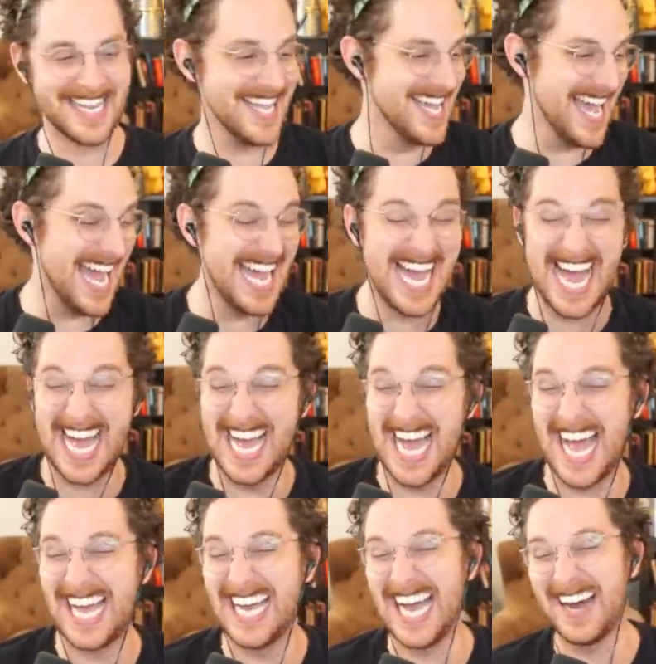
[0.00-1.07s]
Wait,
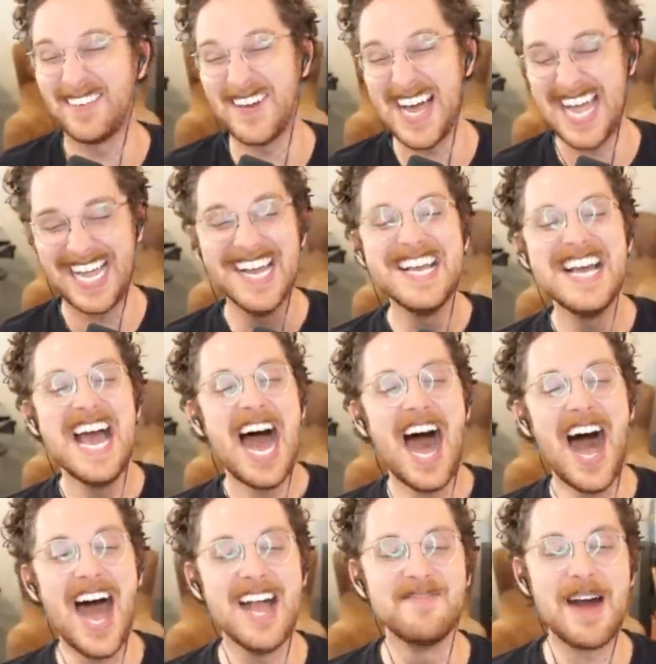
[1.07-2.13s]

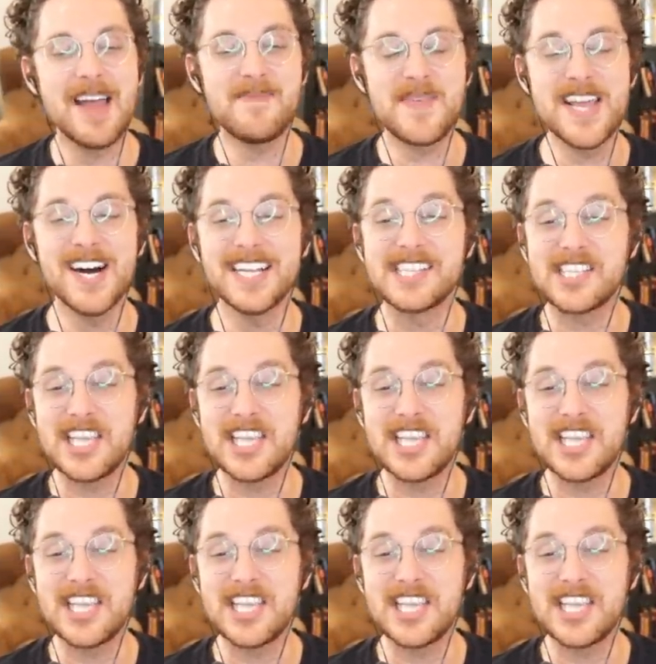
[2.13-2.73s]
I, I might be on